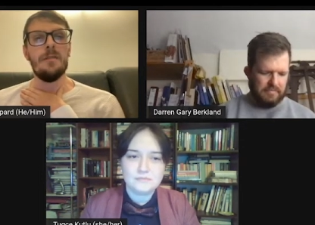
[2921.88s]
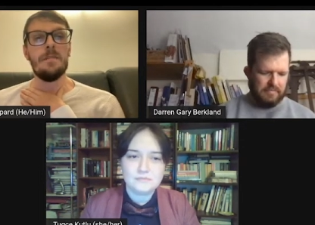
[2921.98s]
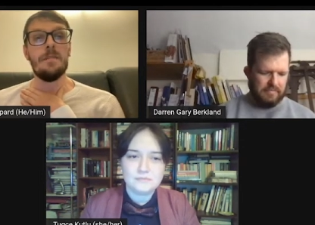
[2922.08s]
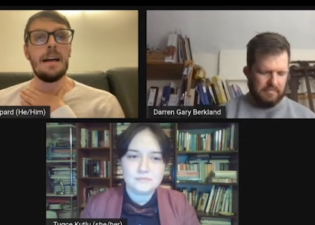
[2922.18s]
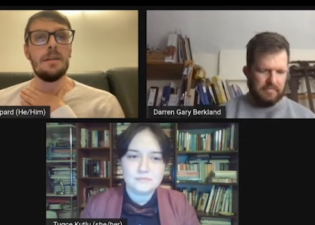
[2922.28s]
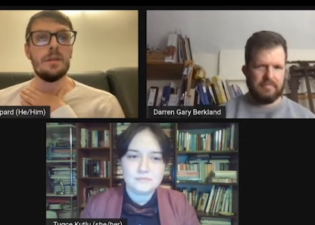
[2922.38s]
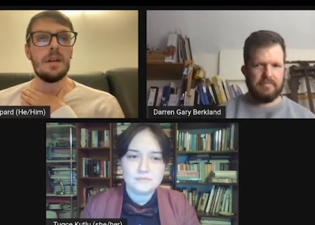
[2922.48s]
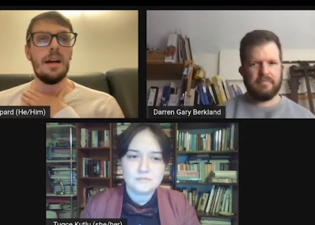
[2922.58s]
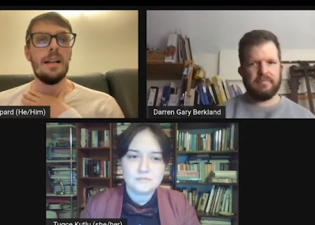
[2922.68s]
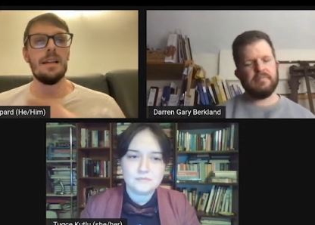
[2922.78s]
Speaker 1: the Final
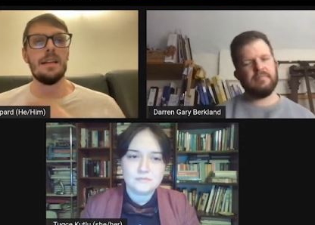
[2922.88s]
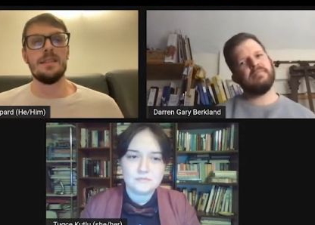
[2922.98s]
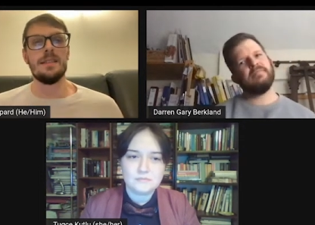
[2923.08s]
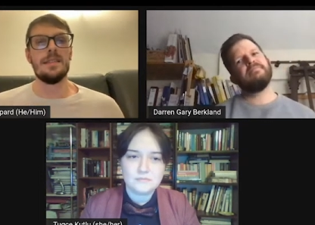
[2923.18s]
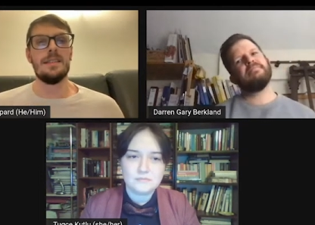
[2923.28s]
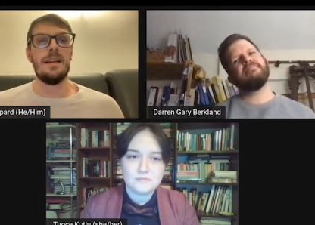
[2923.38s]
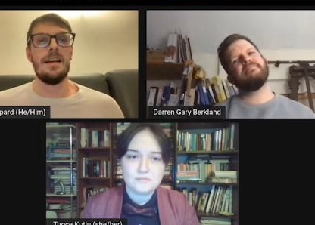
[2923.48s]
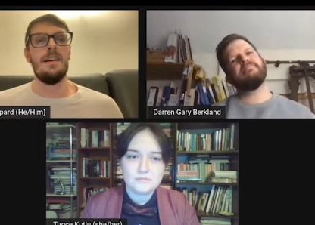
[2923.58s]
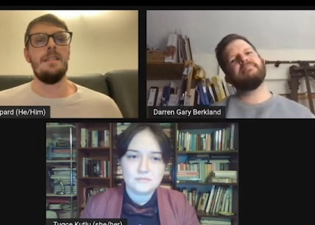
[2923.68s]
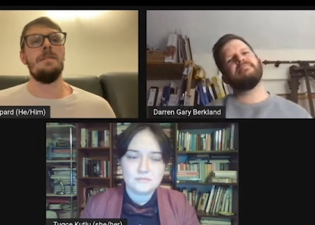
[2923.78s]
Girl has
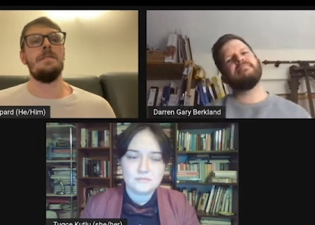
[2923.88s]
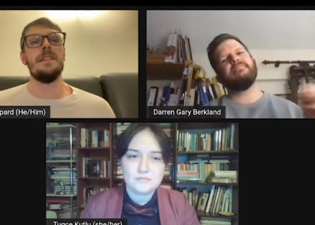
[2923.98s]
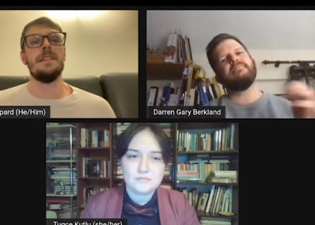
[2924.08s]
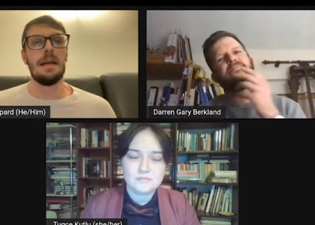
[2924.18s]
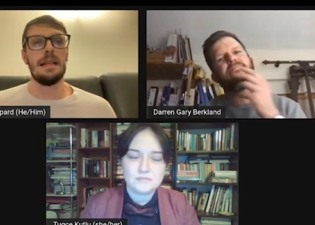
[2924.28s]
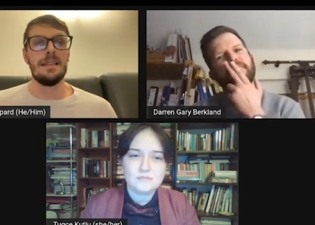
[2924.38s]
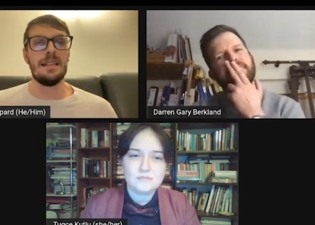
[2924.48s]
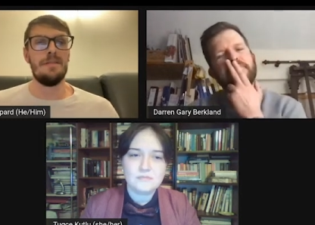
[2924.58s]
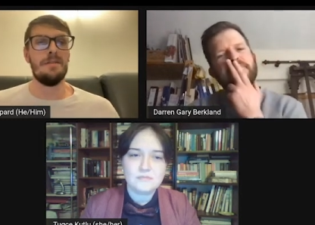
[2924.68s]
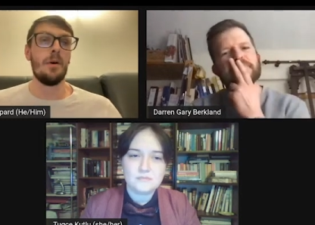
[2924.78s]

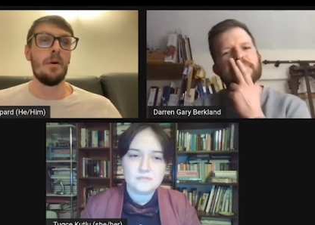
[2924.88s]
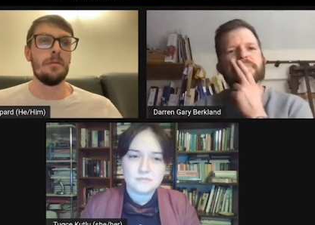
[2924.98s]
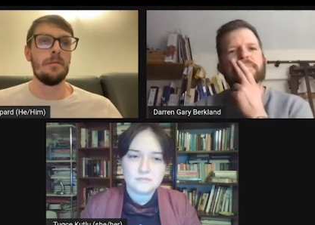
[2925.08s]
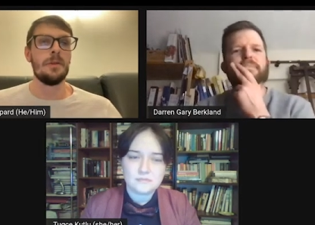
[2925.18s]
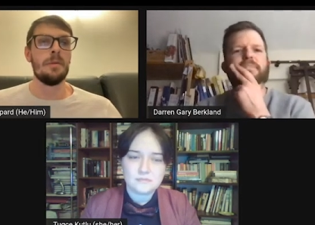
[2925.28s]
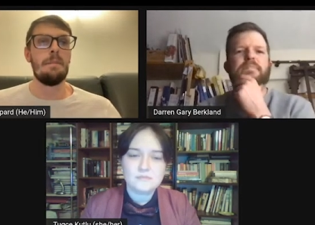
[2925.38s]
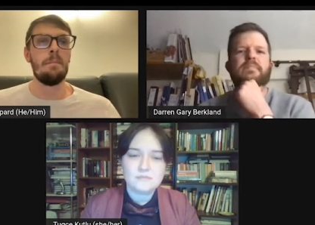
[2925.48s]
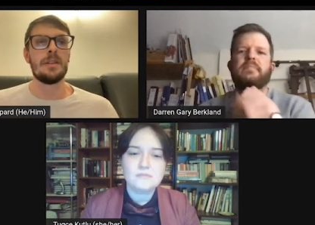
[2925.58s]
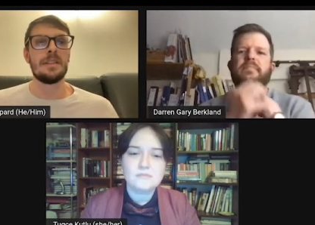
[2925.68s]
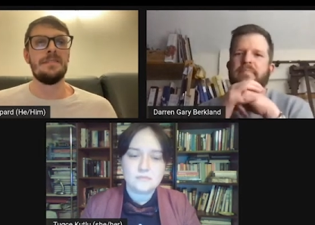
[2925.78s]
fundamentally evolved to
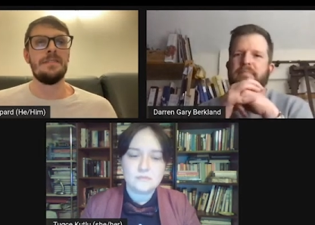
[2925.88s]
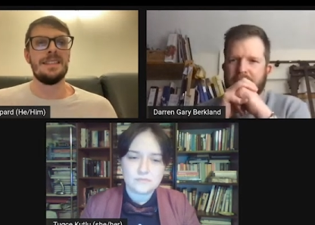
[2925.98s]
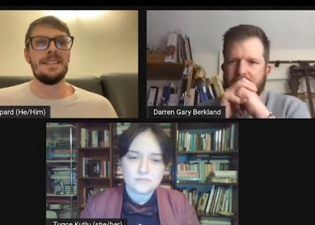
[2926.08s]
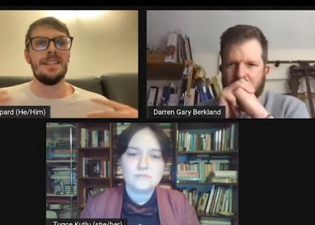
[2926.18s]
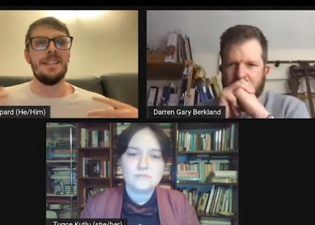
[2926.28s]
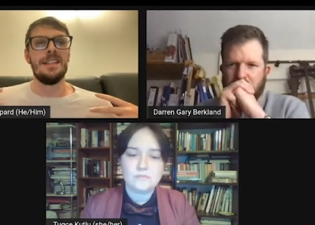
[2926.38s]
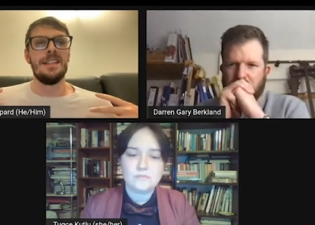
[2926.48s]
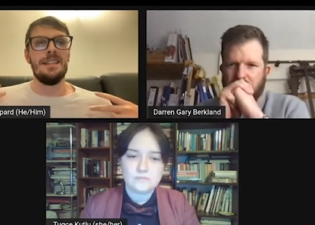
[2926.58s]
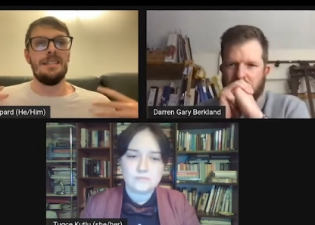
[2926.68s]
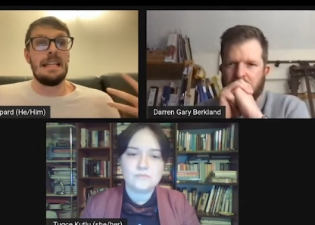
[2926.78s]
embody this
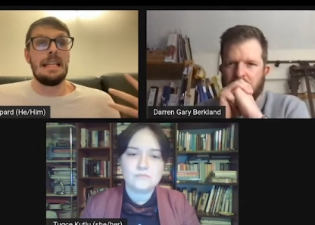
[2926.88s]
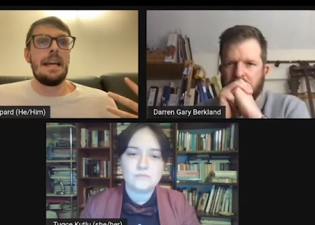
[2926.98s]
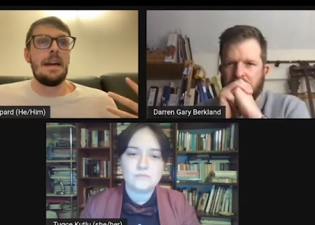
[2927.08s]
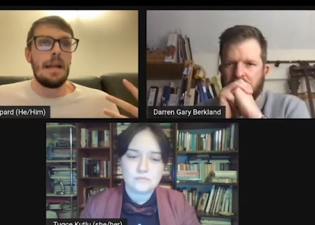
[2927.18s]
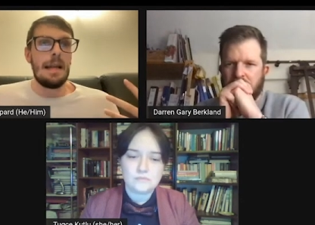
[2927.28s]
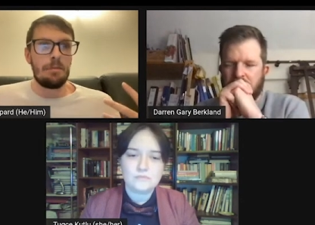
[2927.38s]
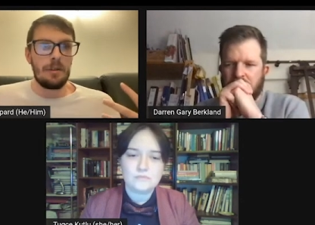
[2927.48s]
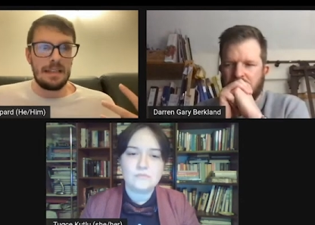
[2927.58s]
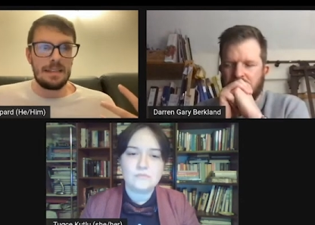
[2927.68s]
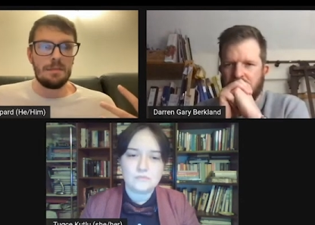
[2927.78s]

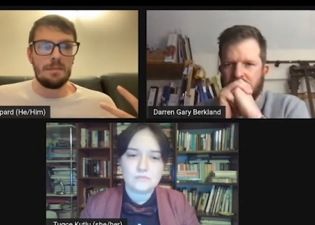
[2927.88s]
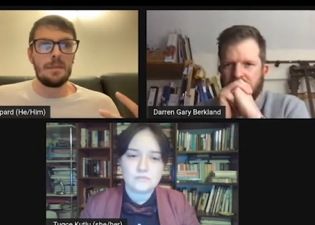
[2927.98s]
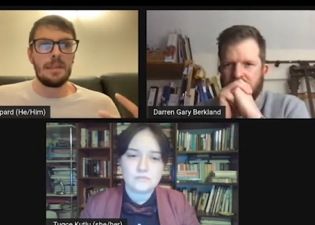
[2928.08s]
neoliberalism.